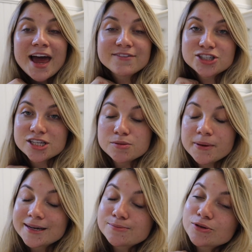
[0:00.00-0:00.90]
have a chance to
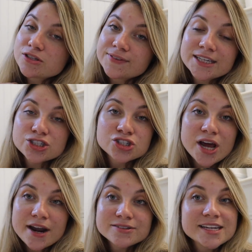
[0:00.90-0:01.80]
be my next post notification
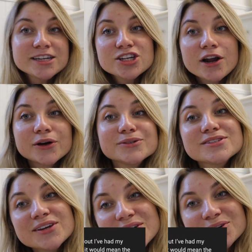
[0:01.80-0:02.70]
shout out. Today's shout out
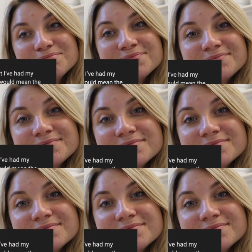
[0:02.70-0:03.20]
goes to...